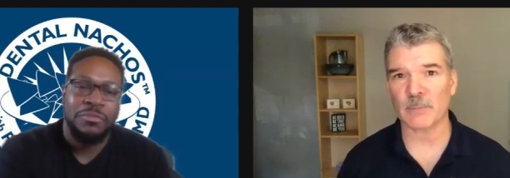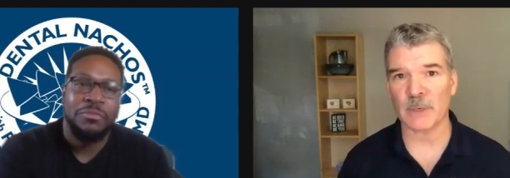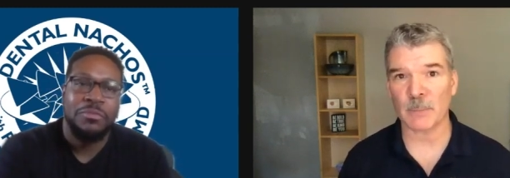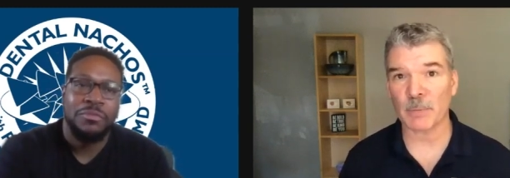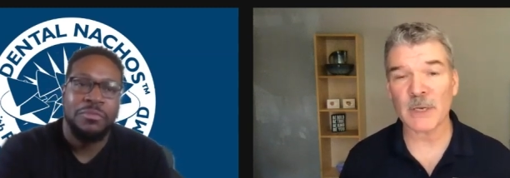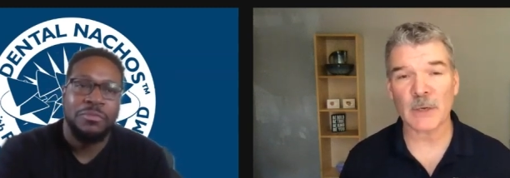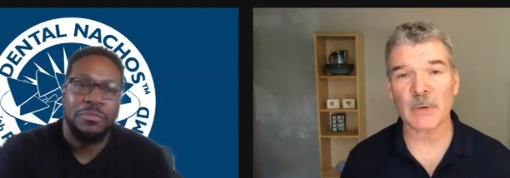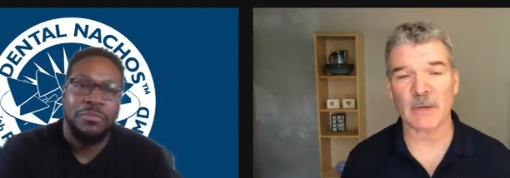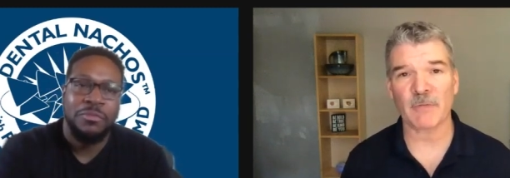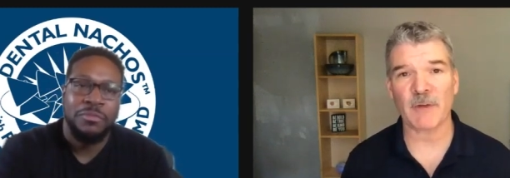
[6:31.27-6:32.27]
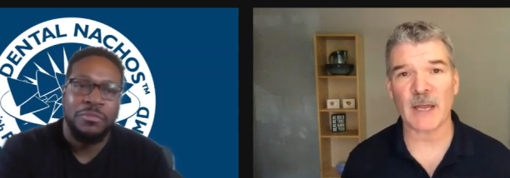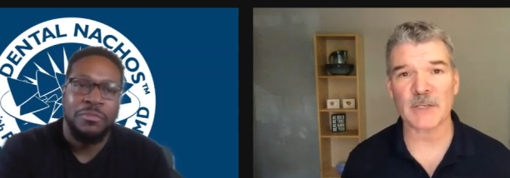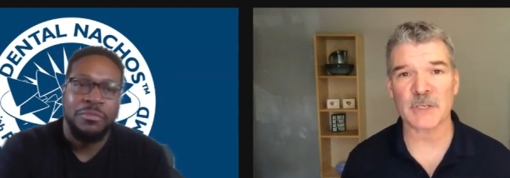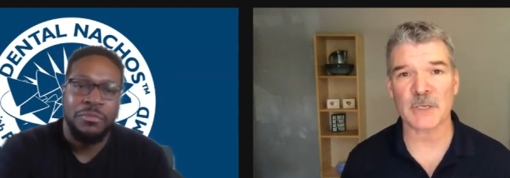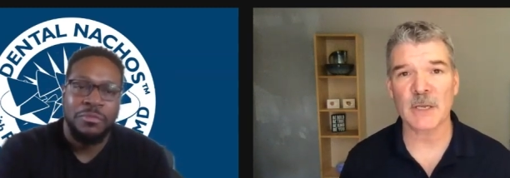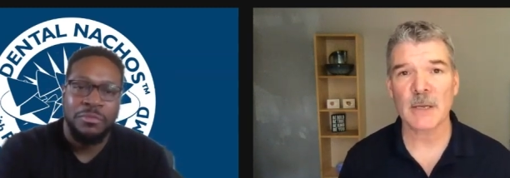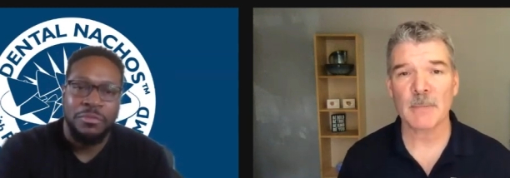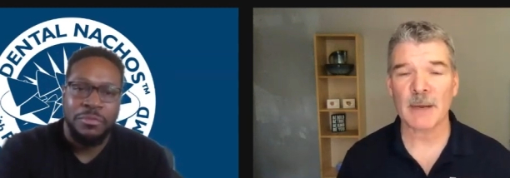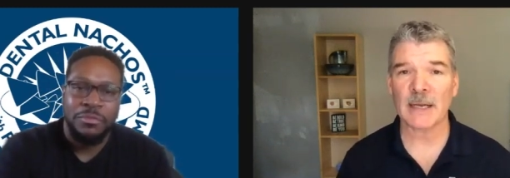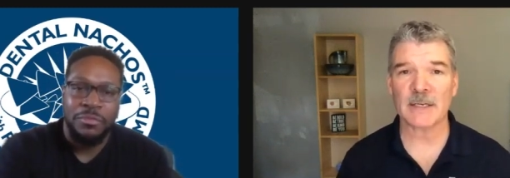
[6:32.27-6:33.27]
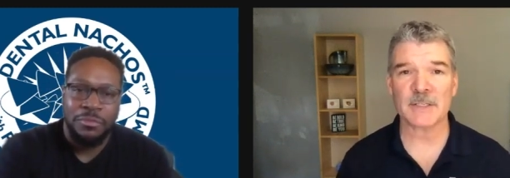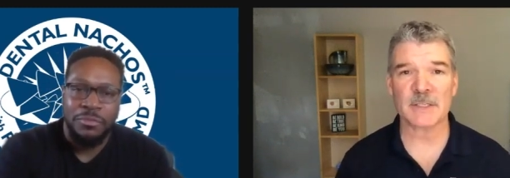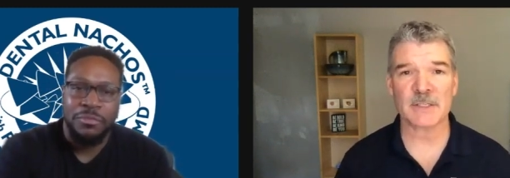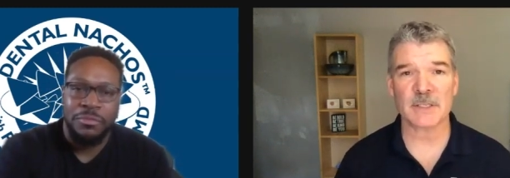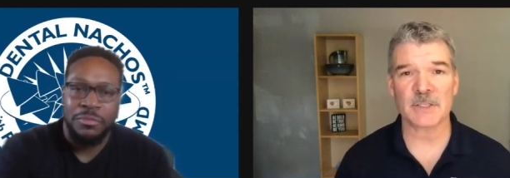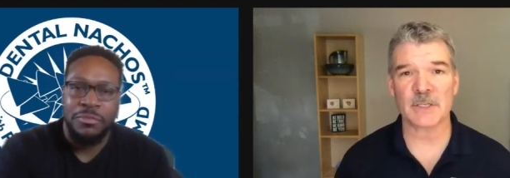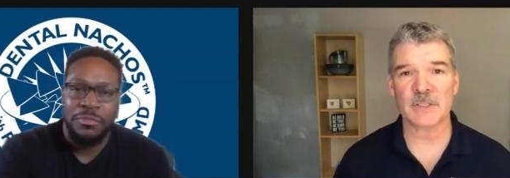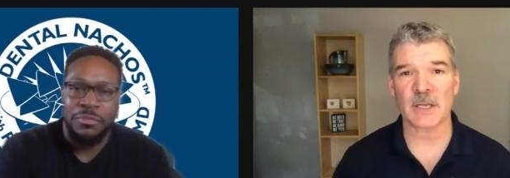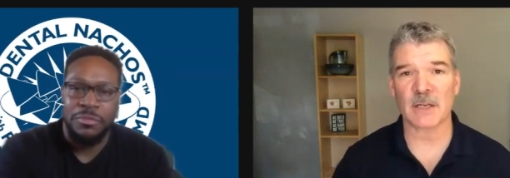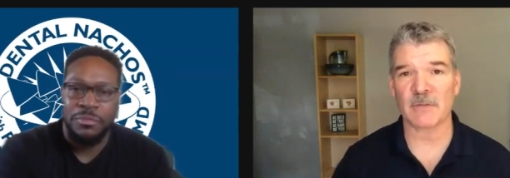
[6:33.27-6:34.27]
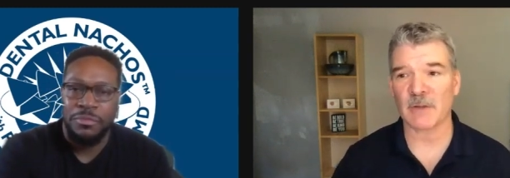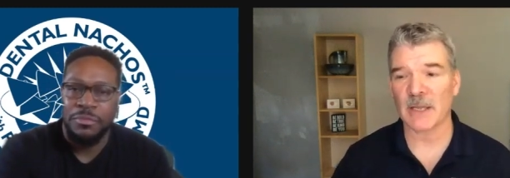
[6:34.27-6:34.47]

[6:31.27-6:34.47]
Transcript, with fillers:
Speaker 1: in a pretty quick fashion. Practices that just kind of